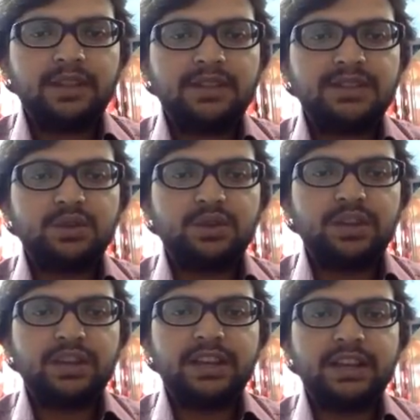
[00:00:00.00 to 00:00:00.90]
So
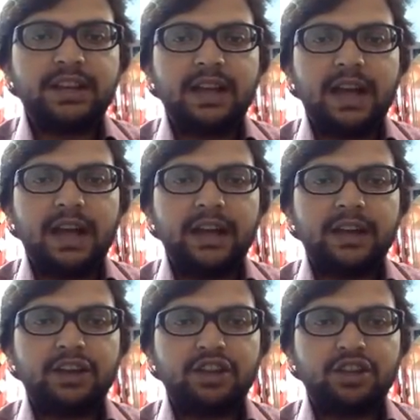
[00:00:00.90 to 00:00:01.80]
here are
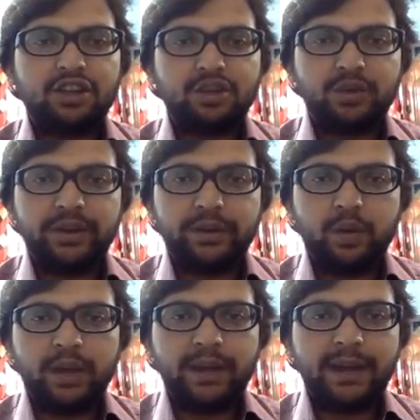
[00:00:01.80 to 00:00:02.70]
unit
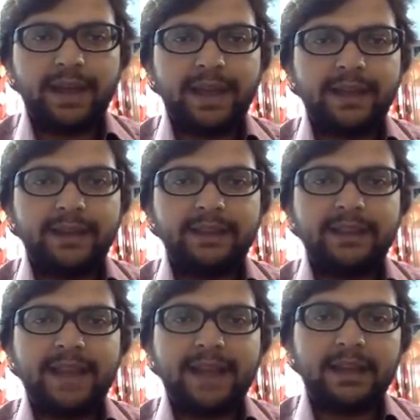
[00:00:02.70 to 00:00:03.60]
1, and in
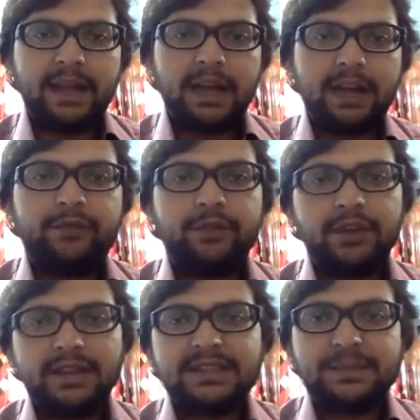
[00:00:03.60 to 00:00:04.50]
that our
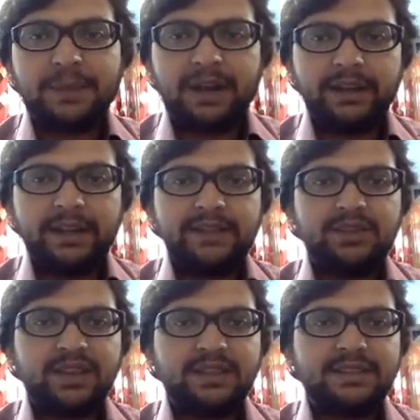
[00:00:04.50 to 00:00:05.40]
first part, as you
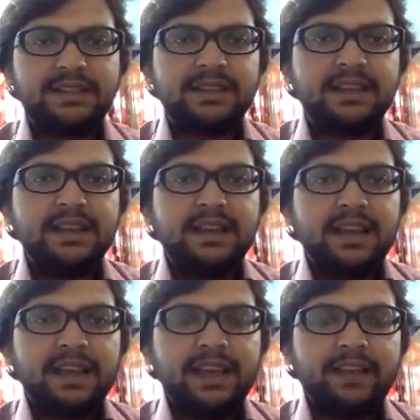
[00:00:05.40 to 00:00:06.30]
can see,
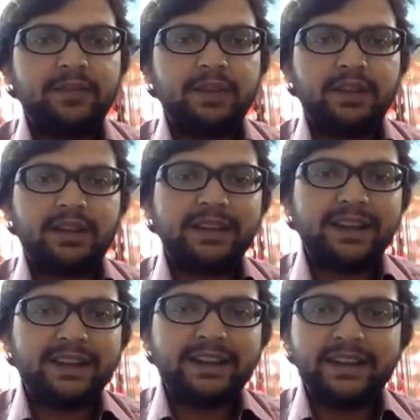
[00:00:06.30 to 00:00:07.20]
I have
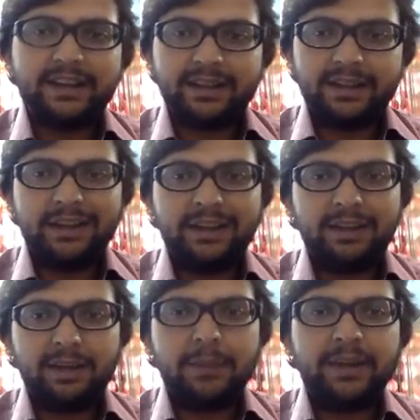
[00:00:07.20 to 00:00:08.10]
created in
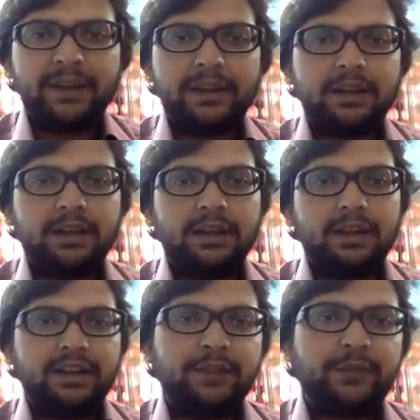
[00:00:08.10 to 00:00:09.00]
a bit
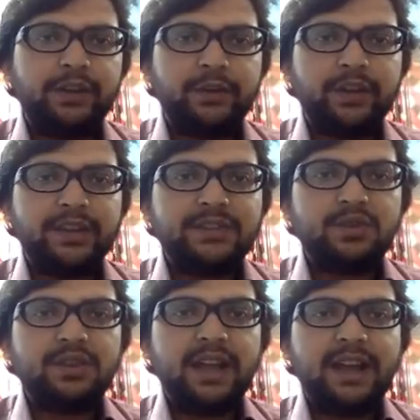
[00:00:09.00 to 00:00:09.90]
different way,
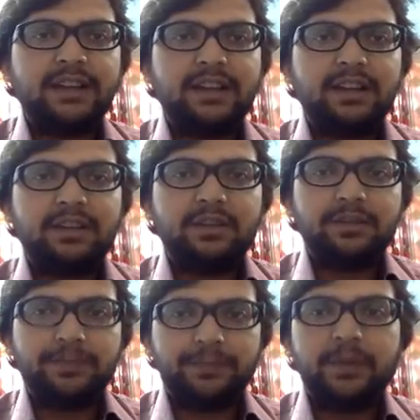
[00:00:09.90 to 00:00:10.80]
so that
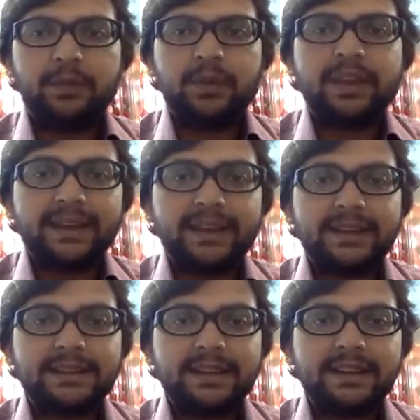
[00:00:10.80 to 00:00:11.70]
we can
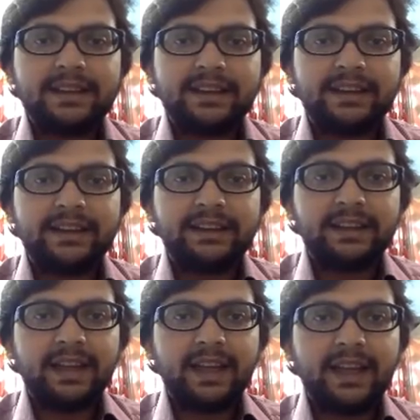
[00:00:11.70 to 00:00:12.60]
easily read it,
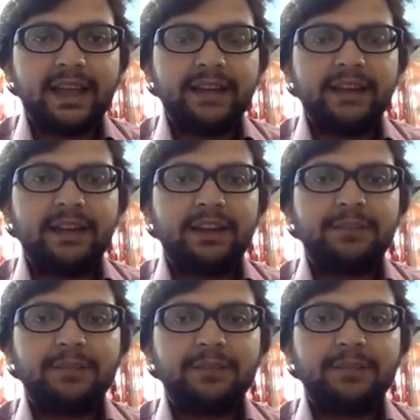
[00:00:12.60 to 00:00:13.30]
and